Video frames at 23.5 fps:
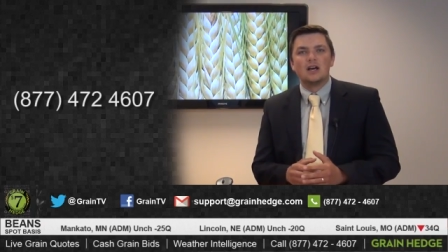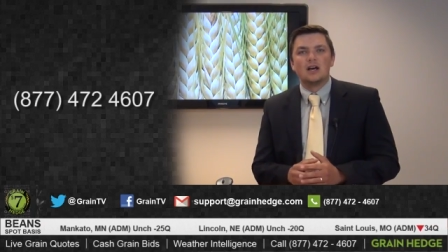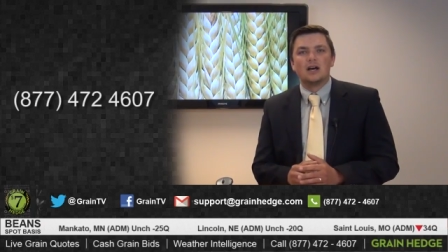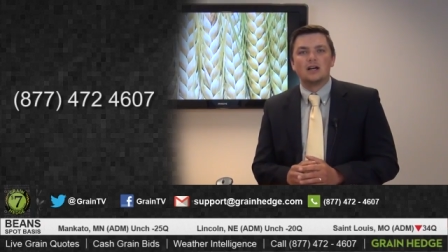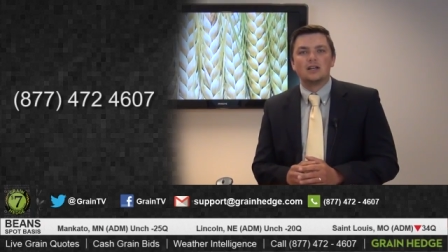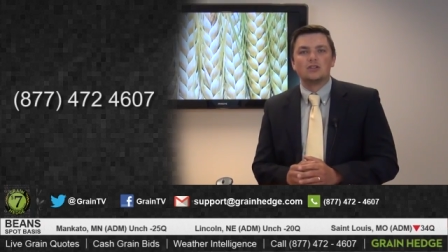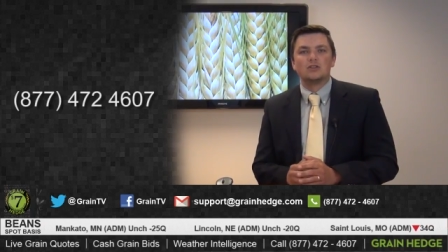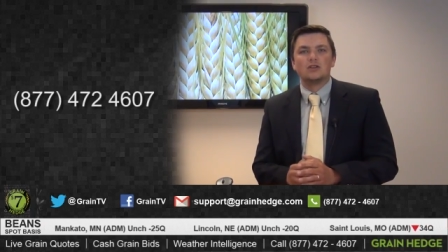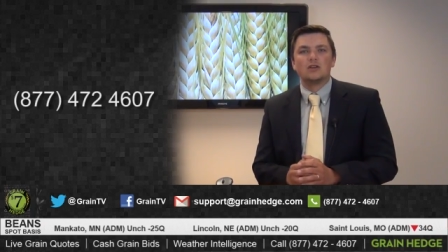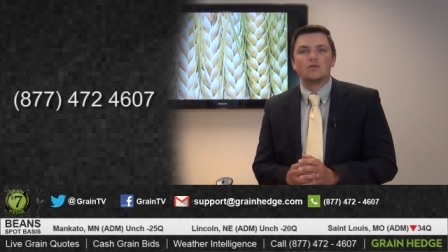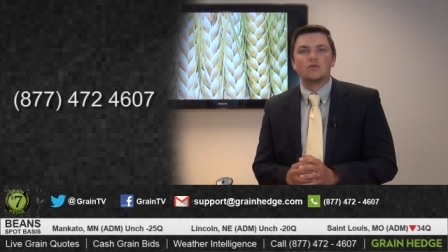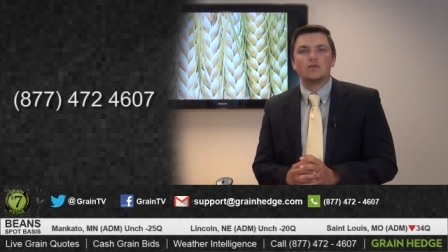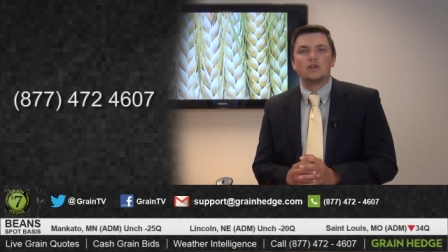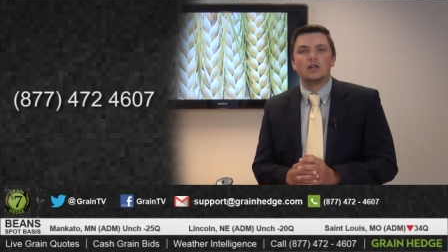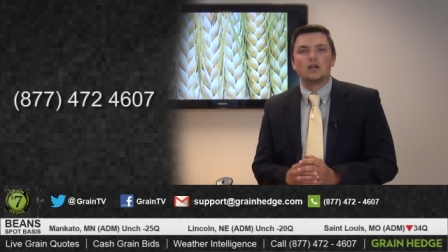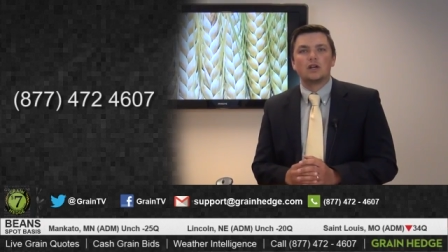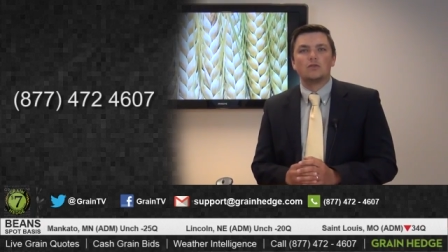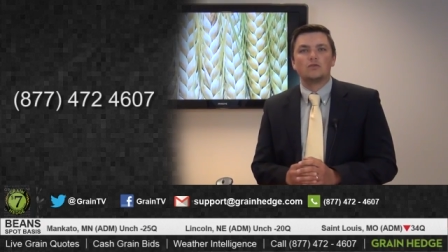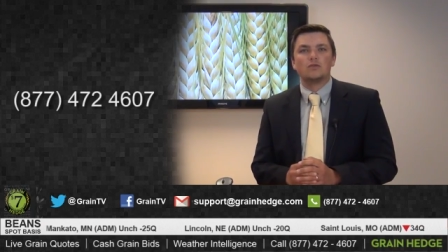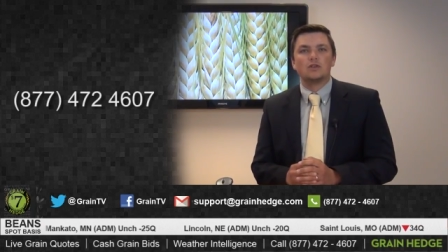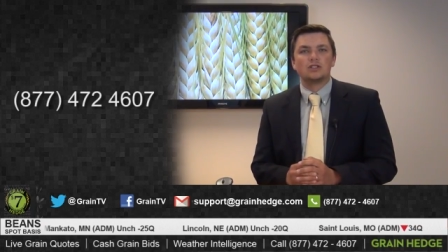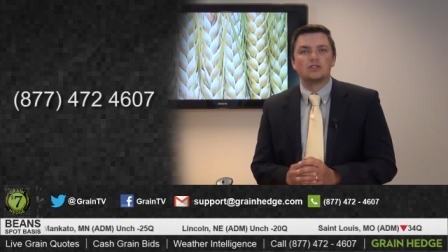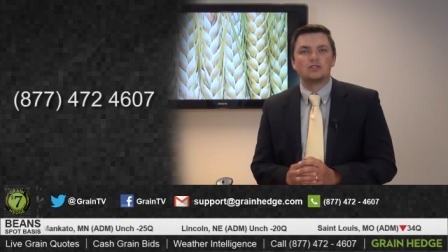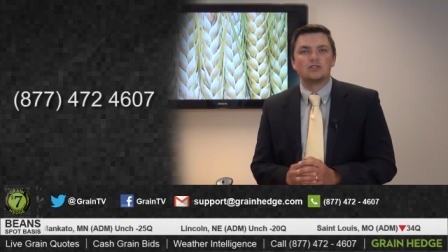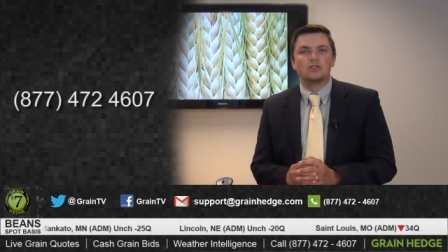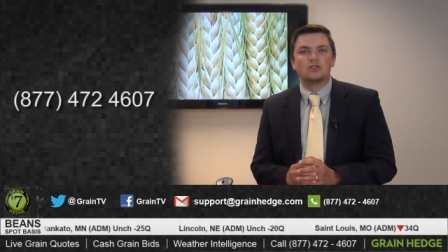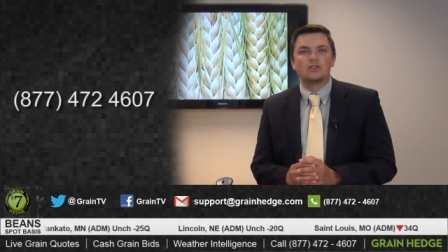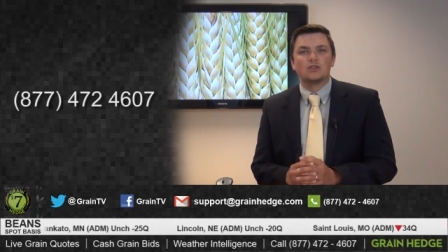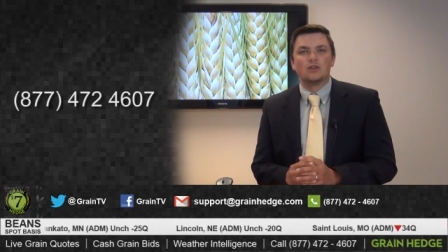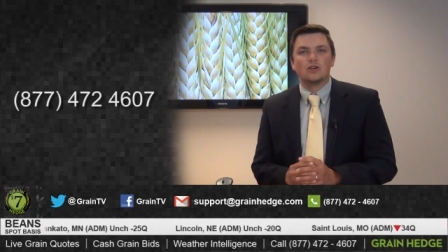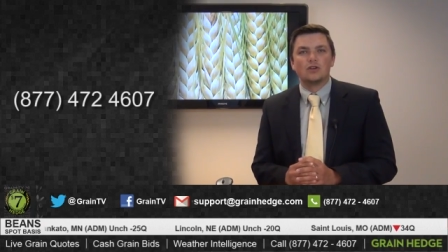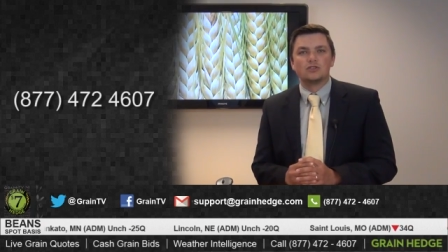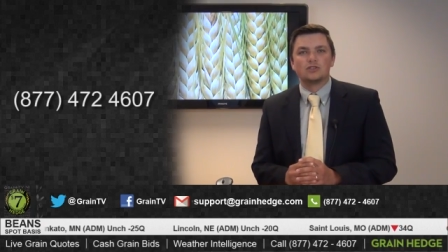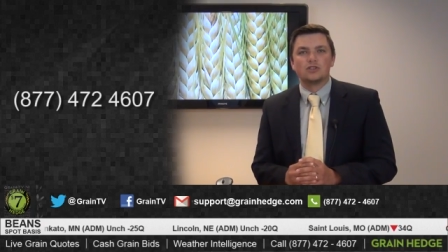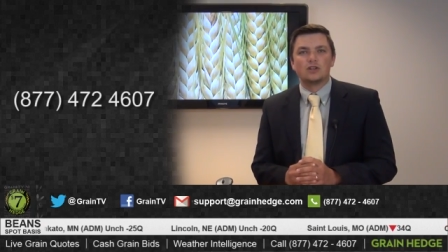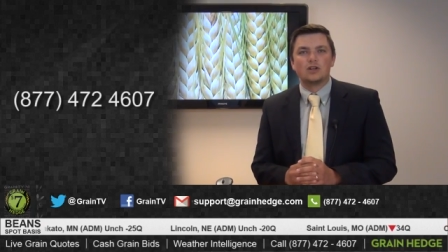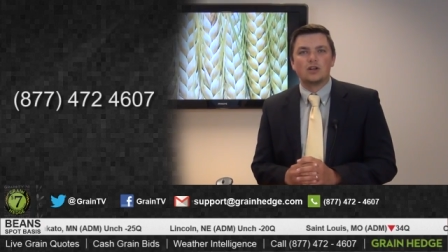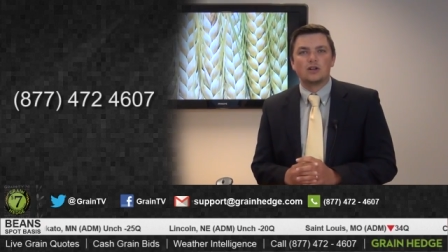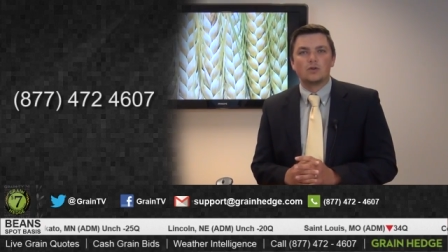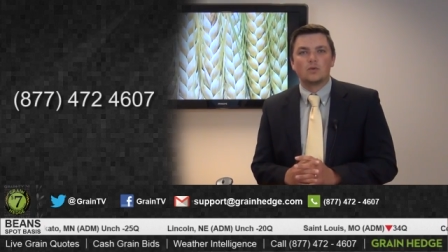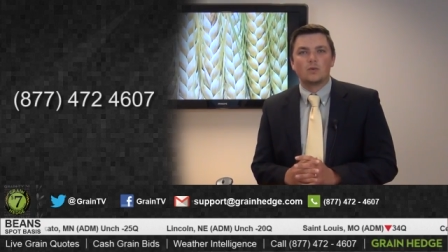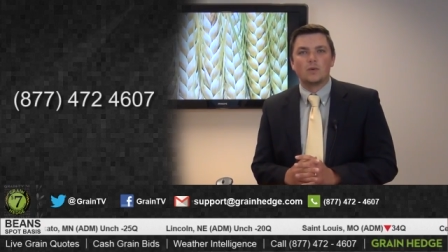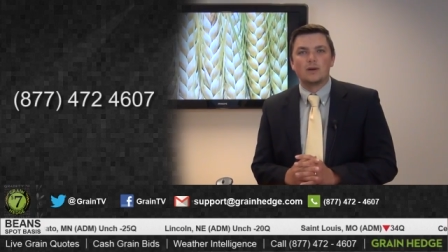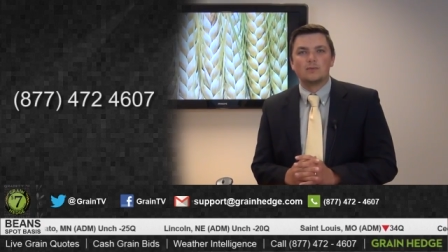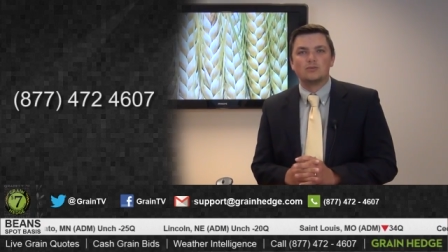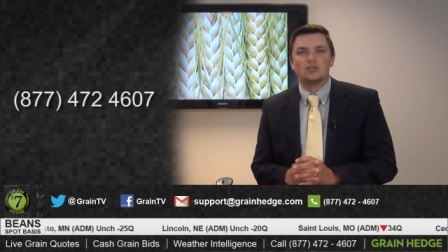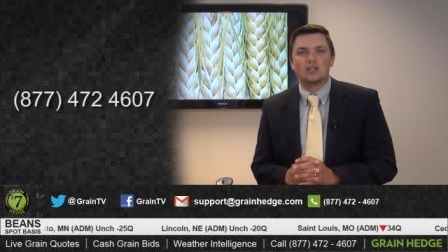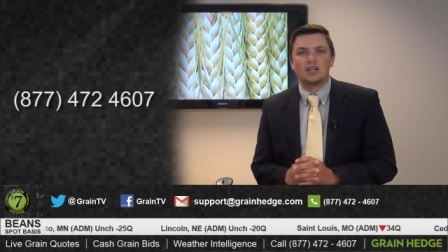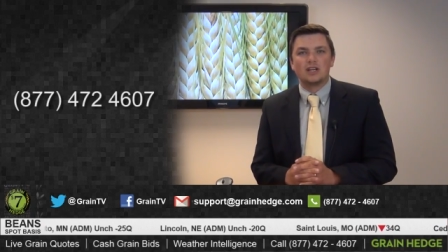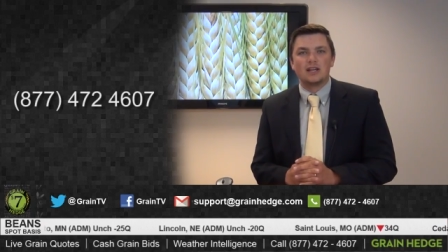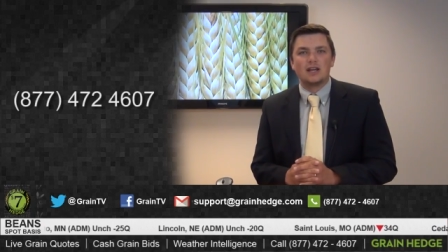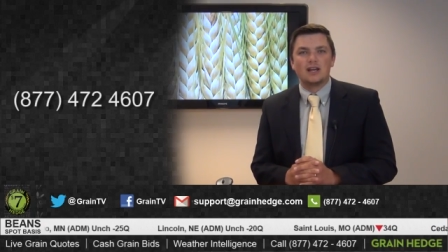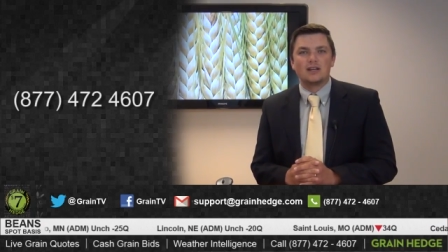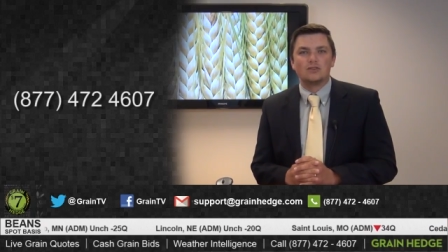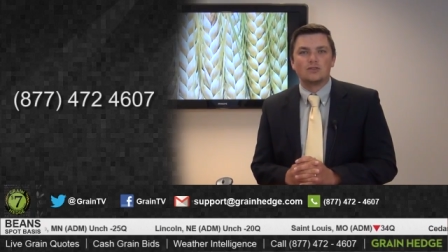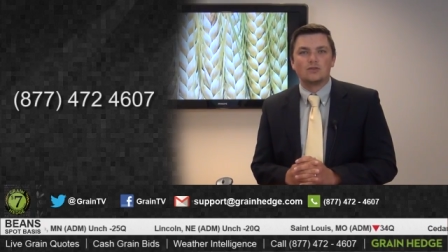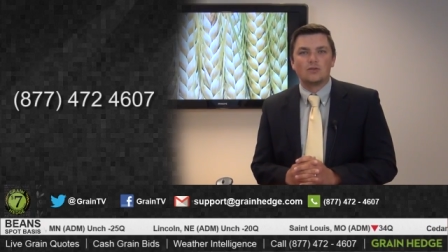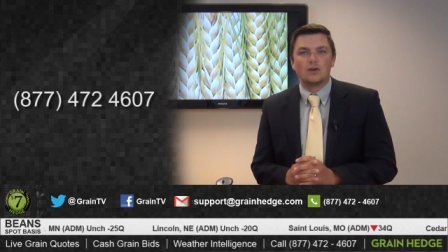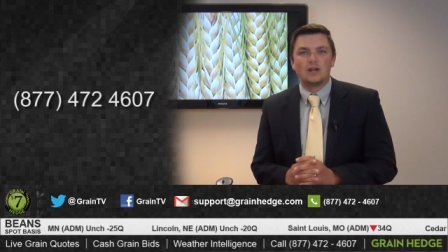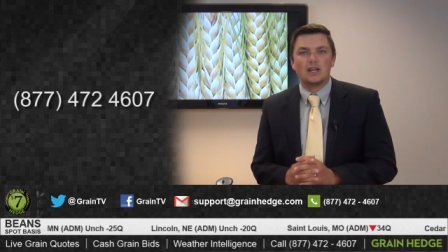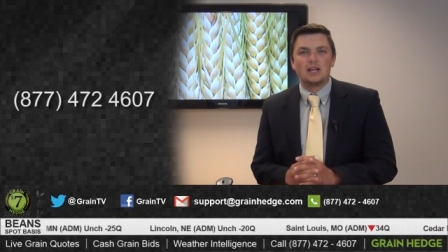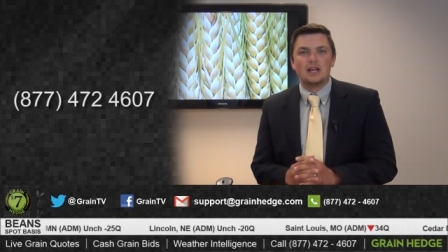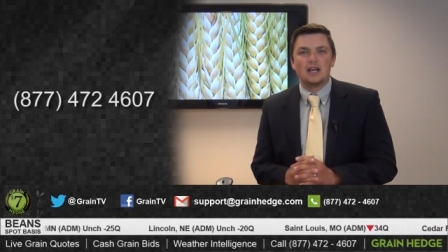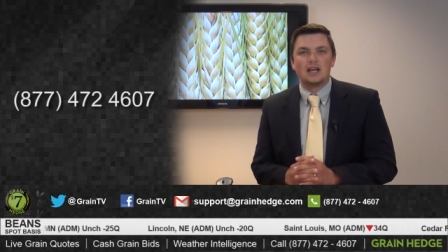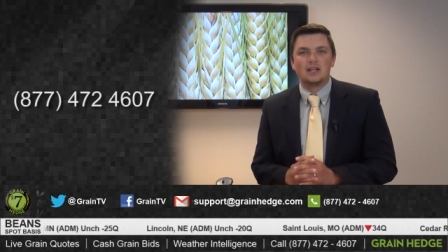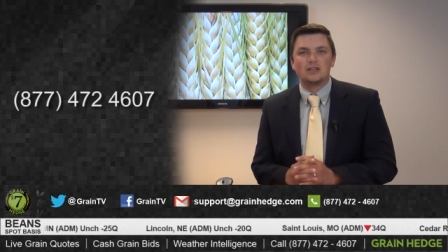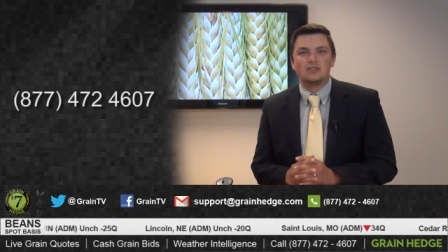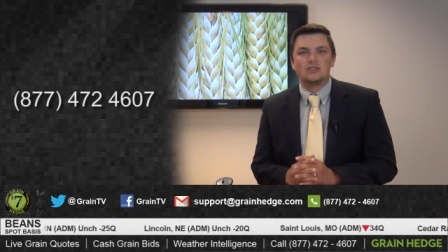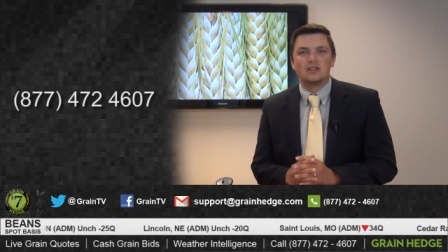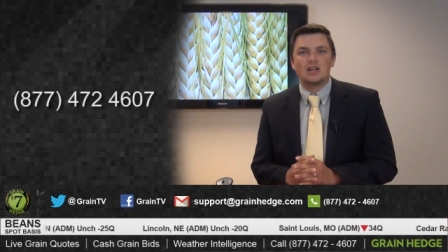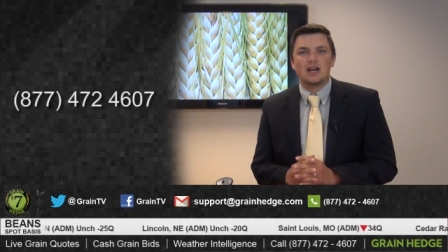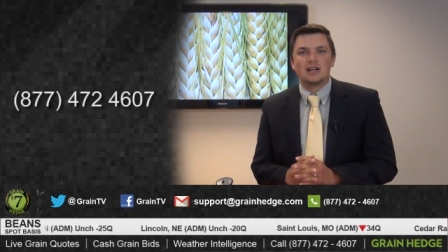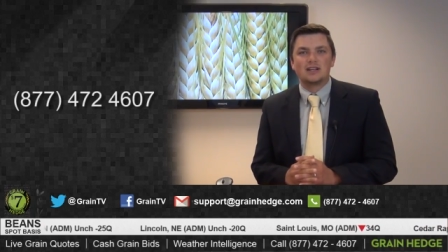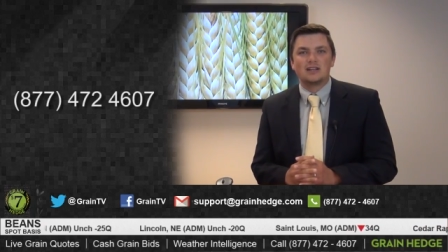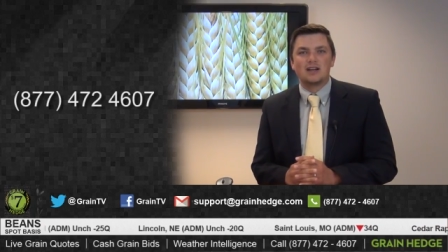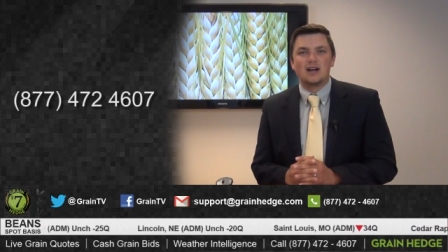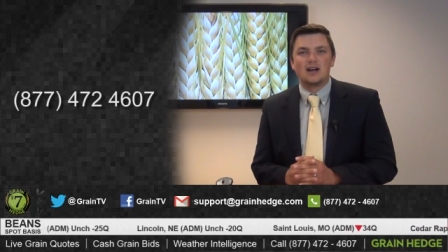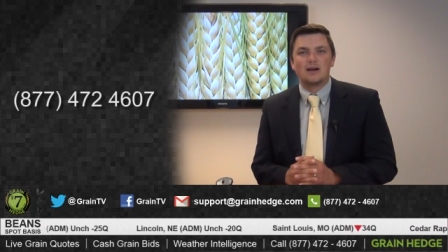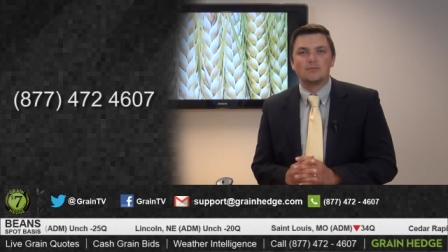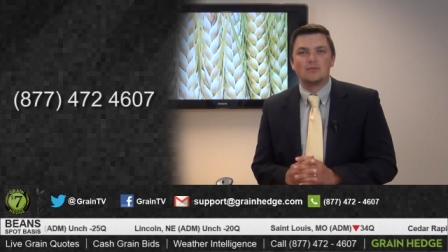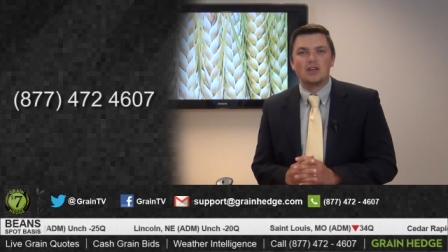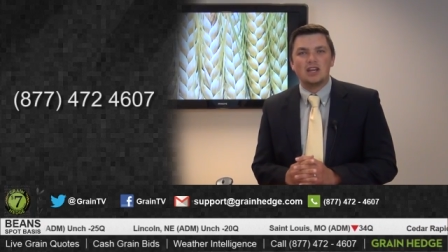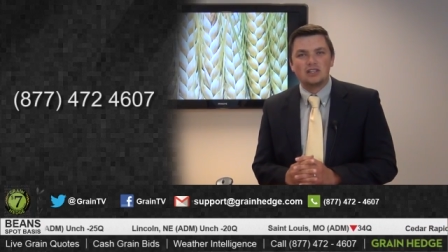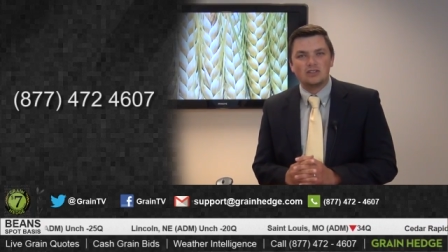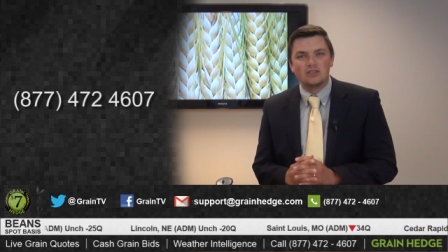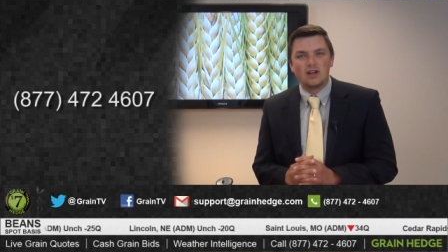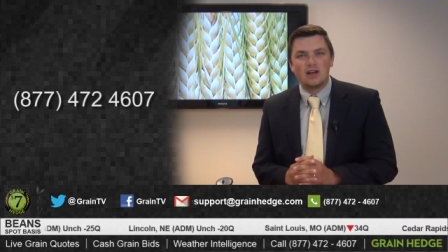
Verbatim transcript: Uh, you can read our risk disclosure on our website at grainhedge.com. Thanks